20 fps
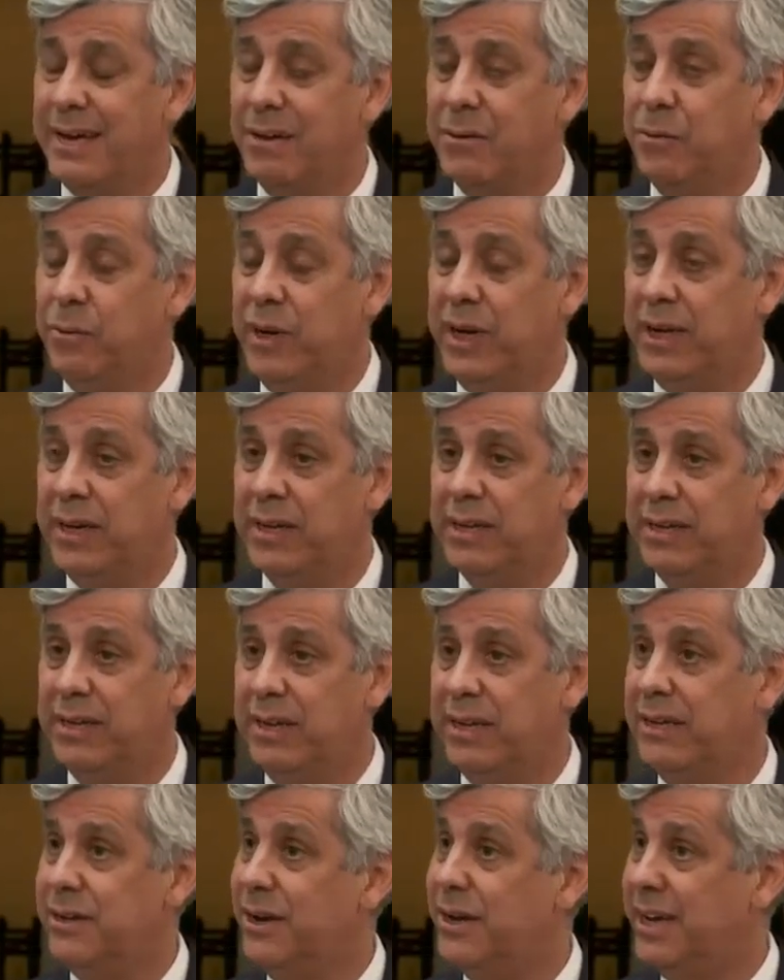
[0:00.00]
We
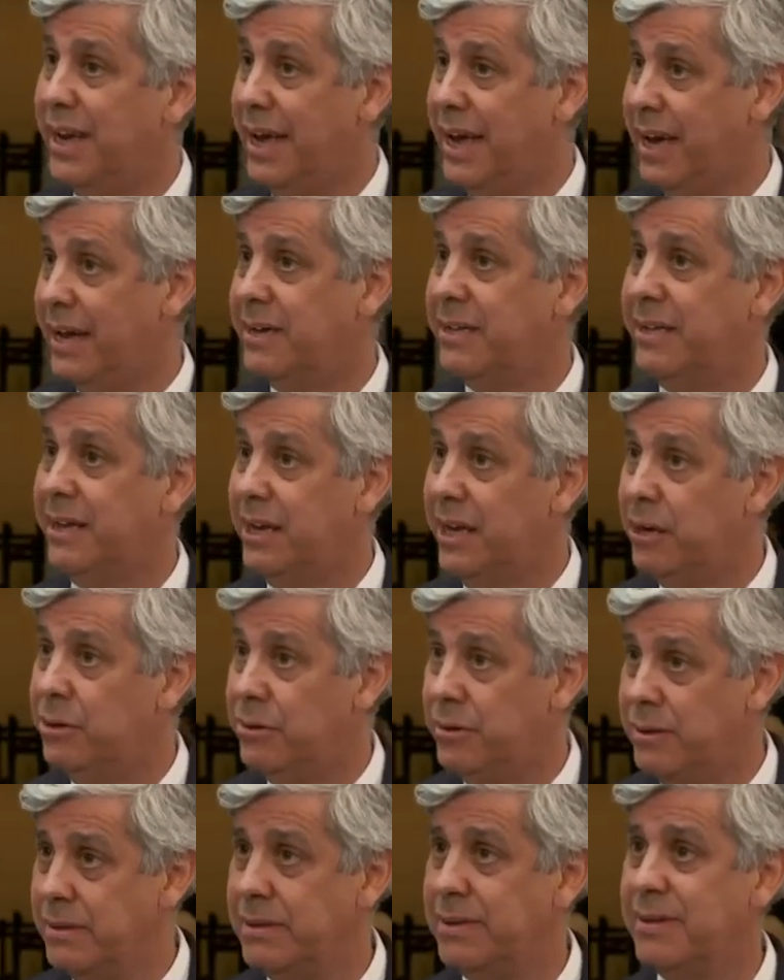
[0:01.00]
did not act
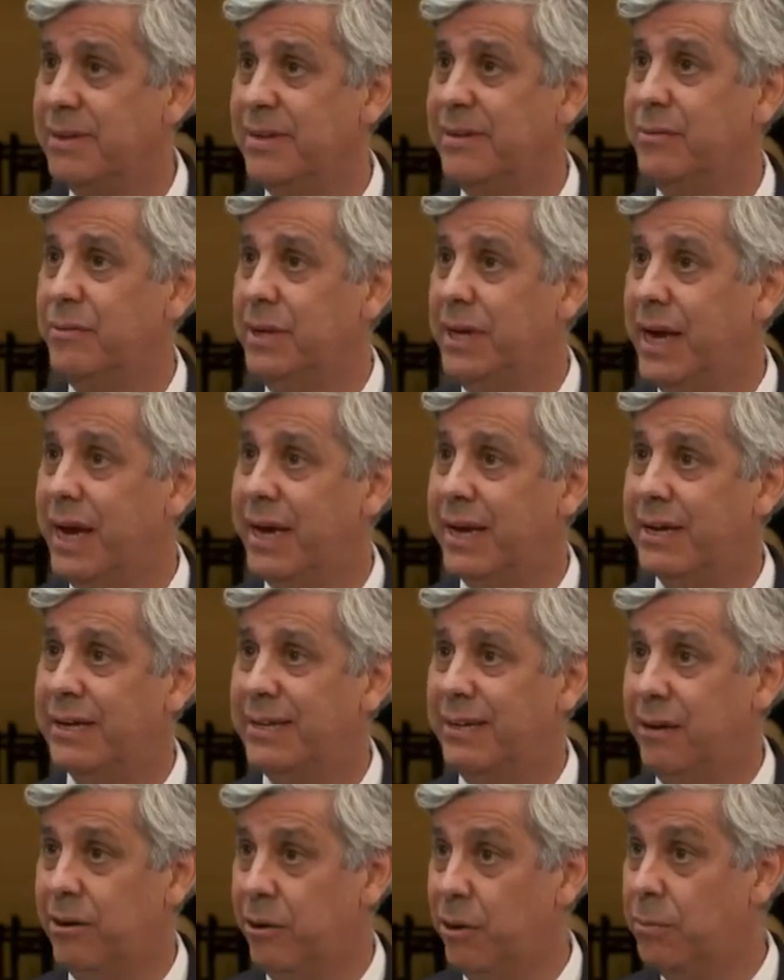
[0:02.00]
alone. We
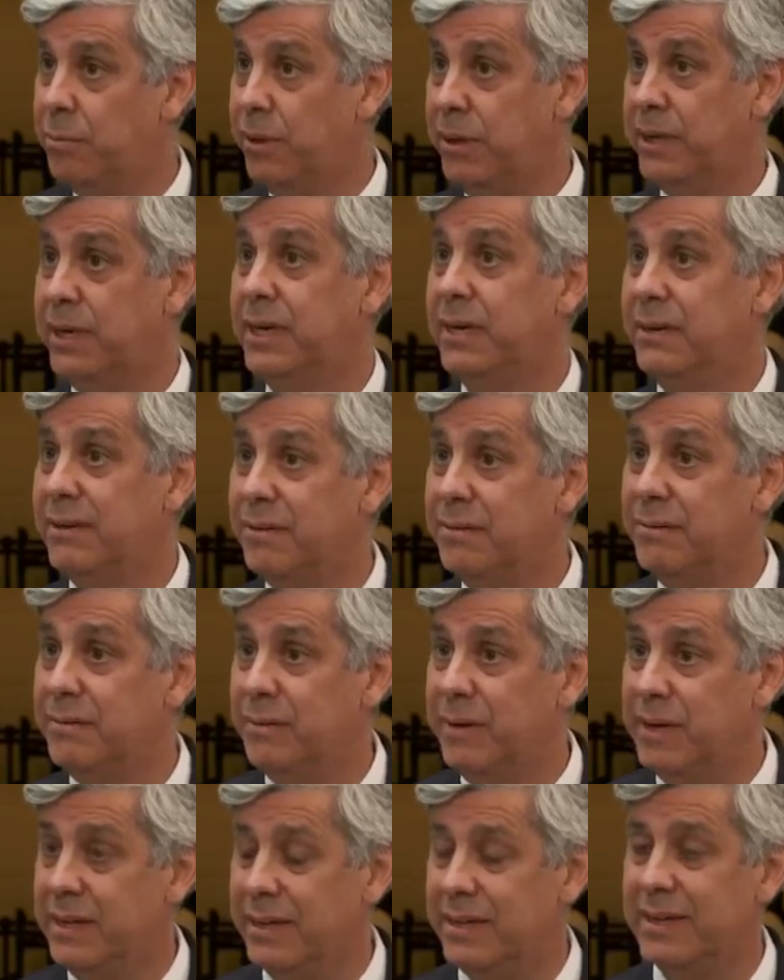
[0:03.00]
act globally
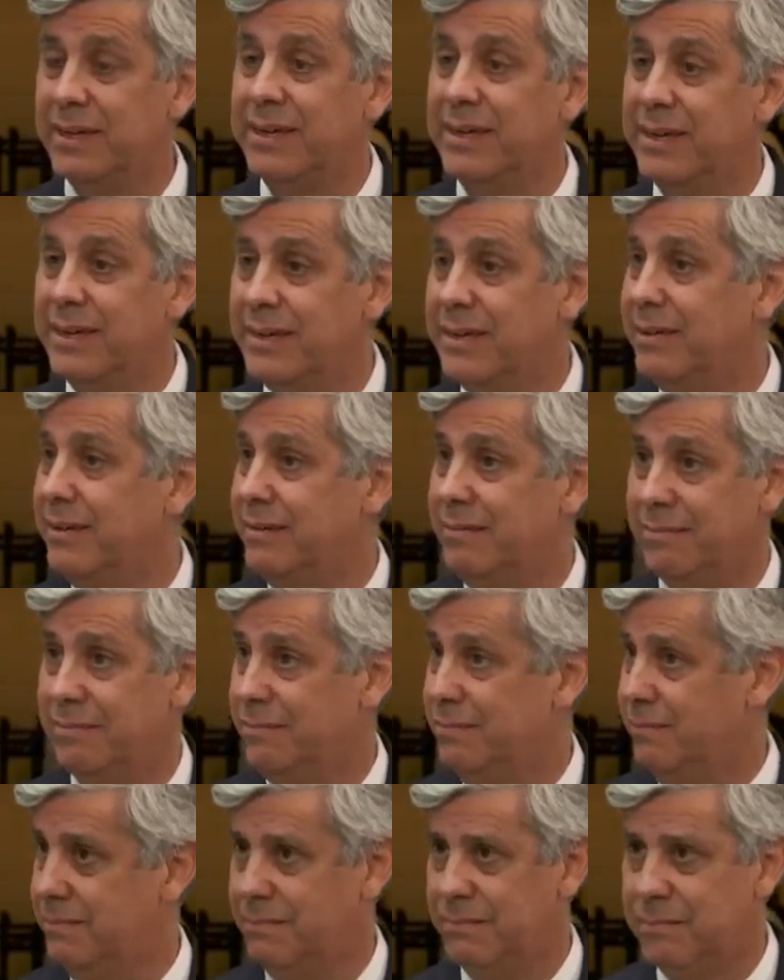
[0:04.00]
with
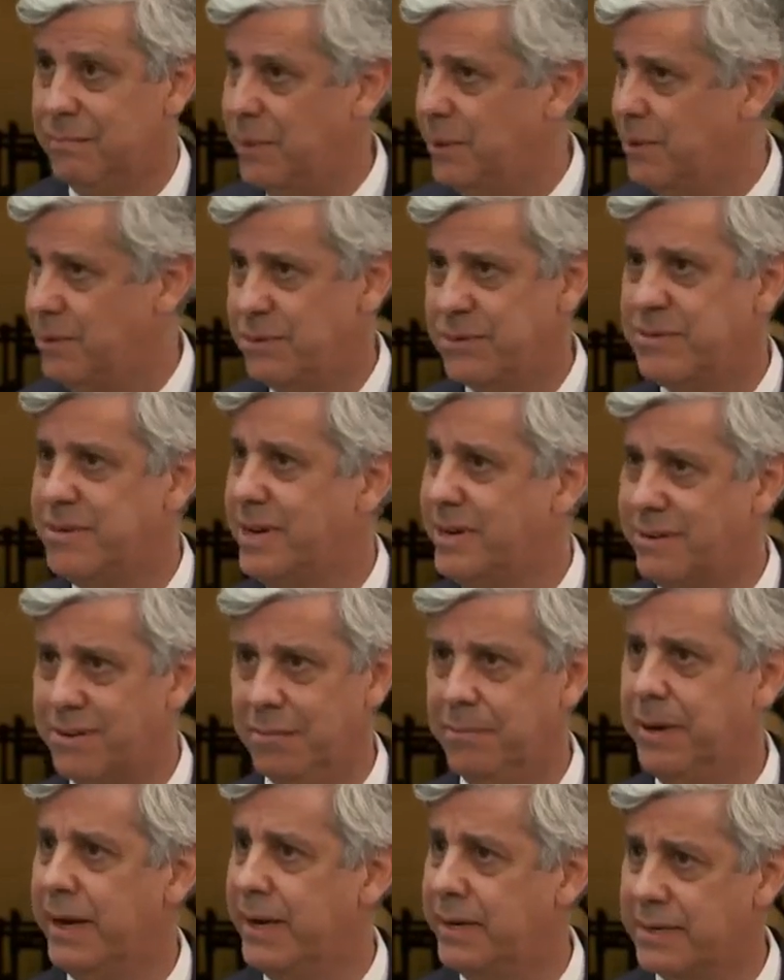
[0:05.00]
most central
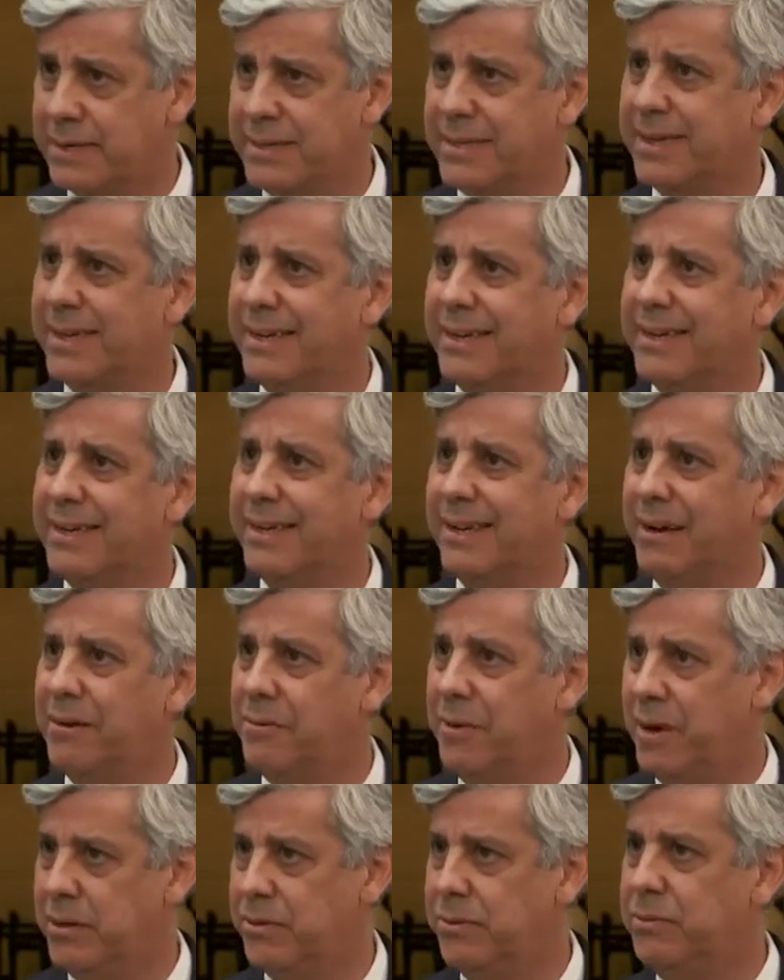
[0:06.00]
banks
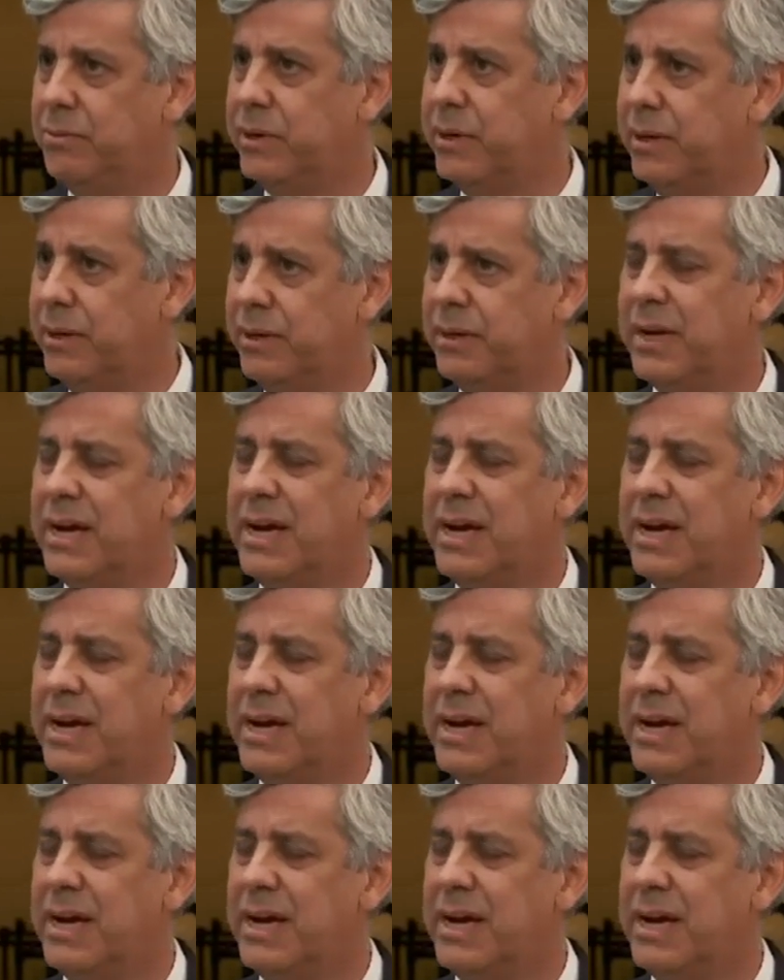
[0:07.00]
around the world.